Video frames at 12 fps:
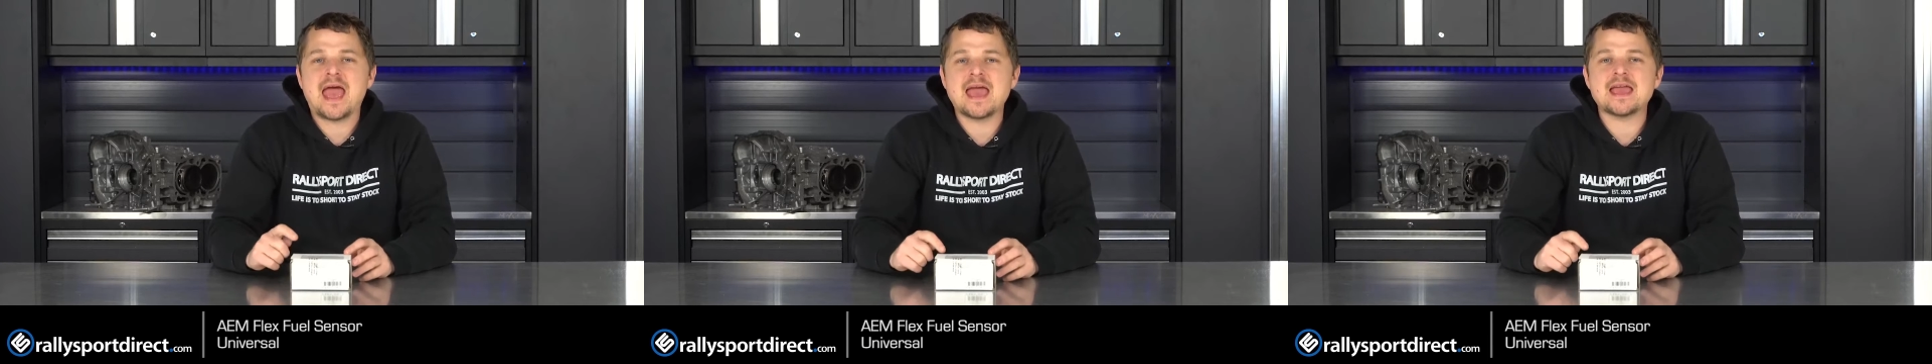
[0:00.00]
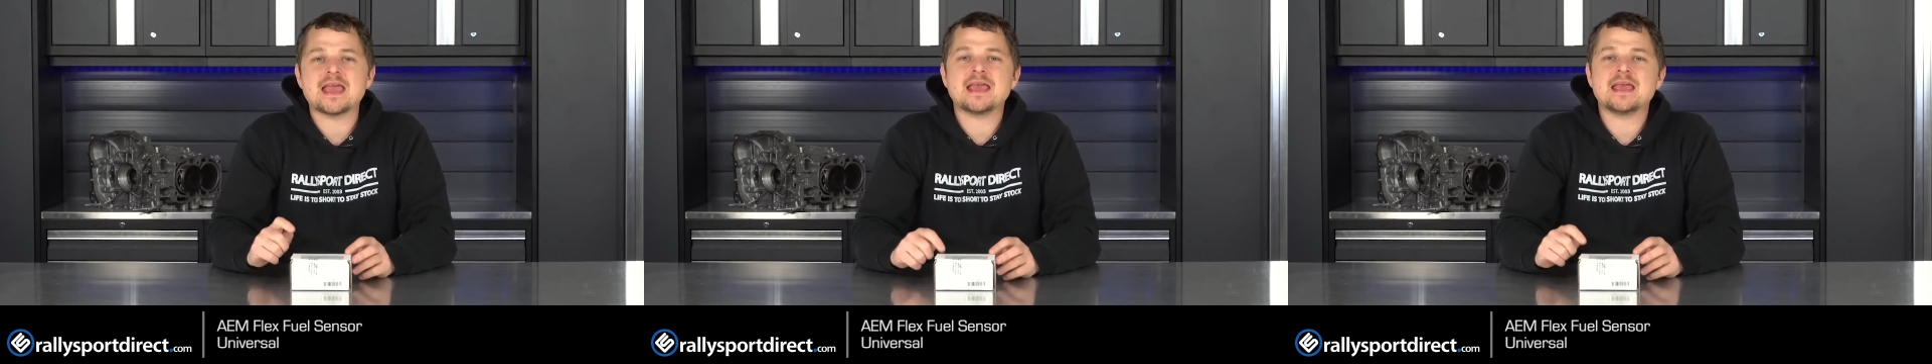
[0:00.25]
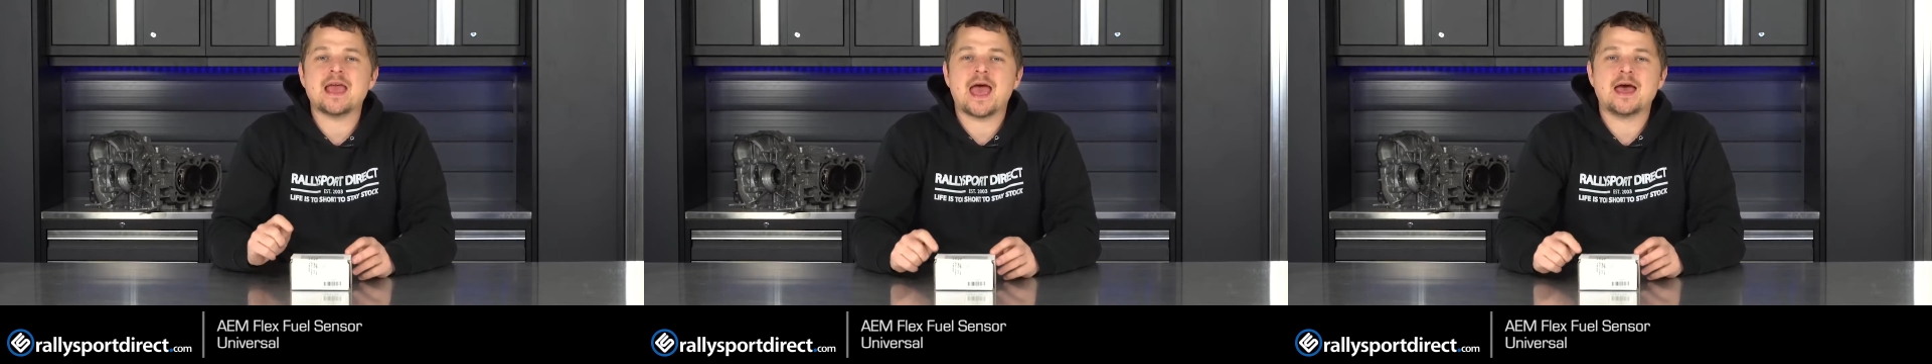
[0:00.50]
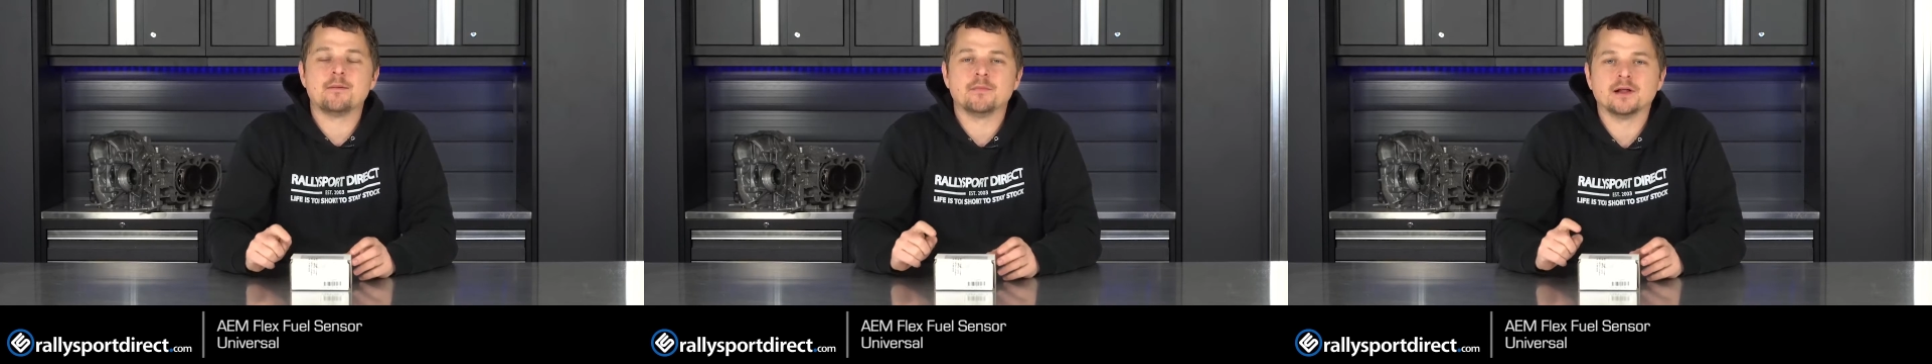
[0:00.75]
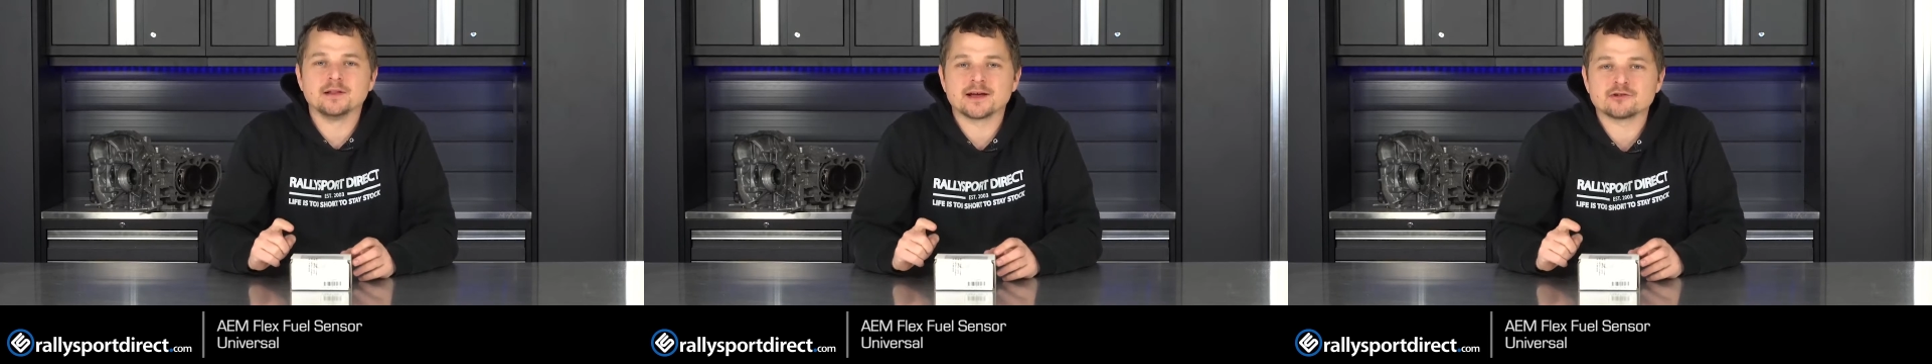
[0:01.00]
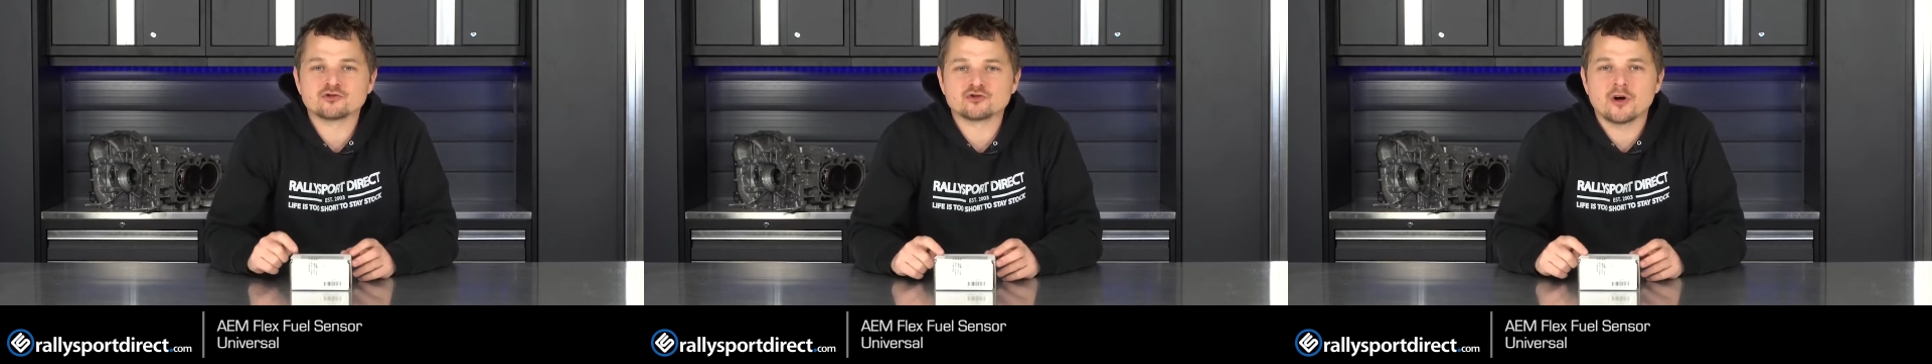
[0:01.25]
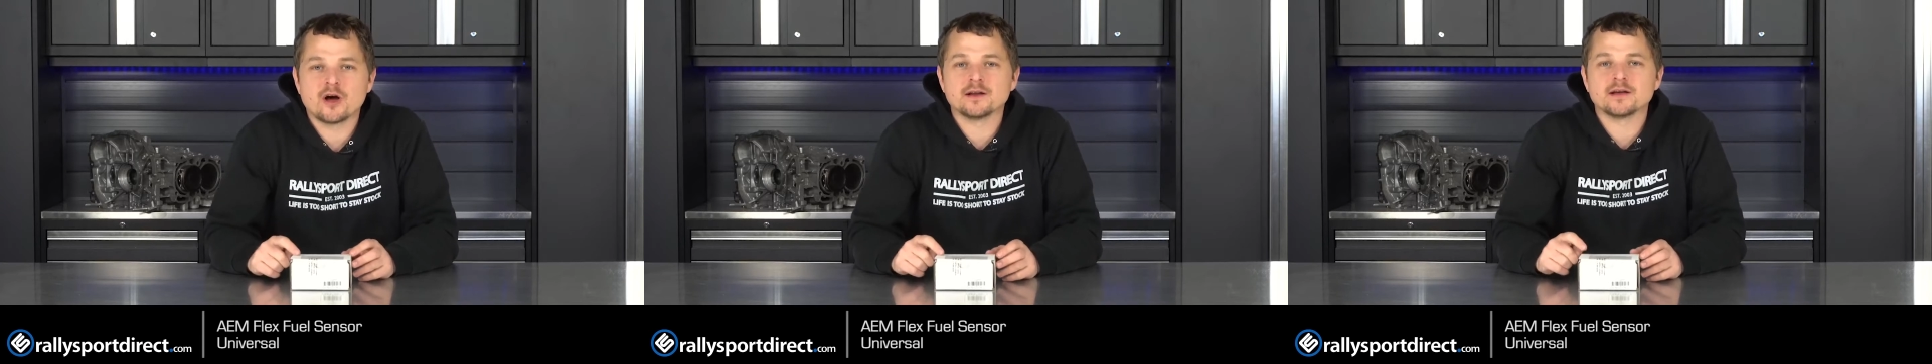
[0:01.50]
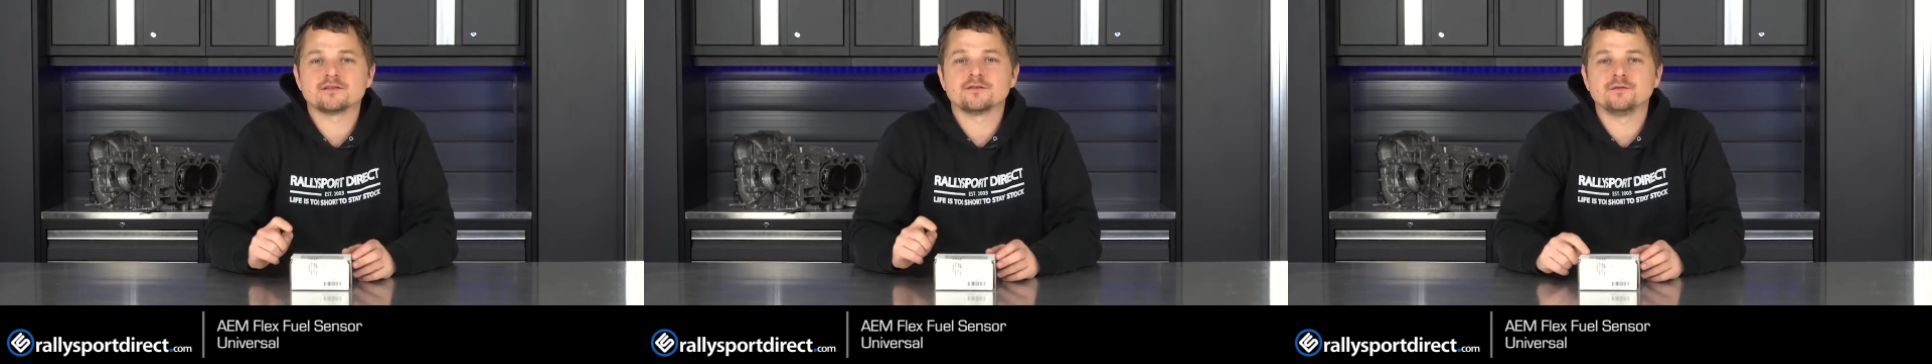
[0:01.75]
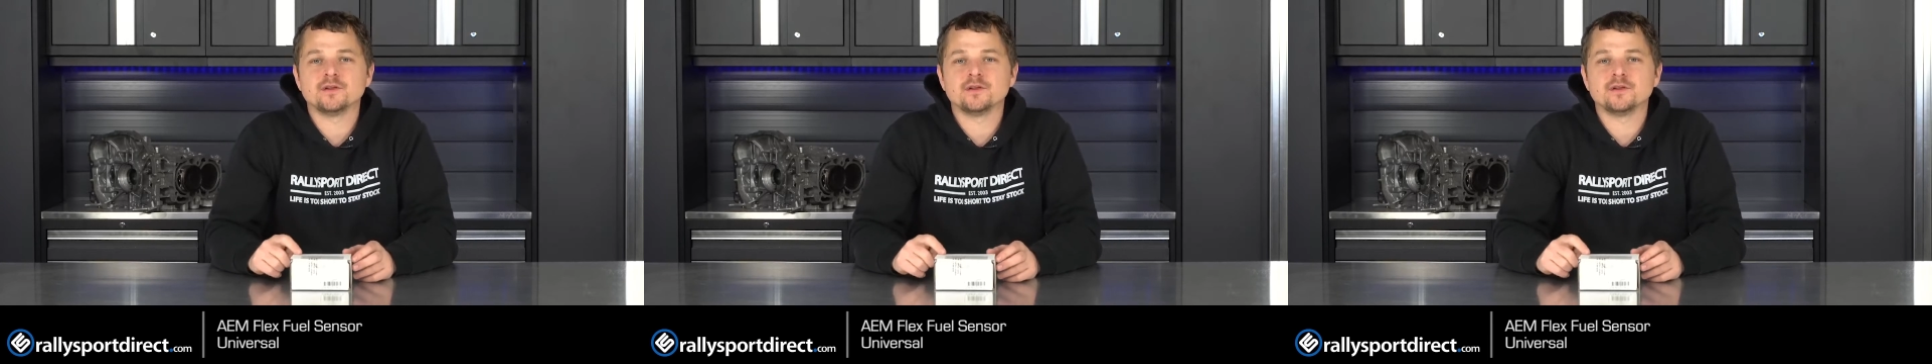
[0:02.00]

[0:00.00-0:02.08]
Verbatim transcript: AEM Electronics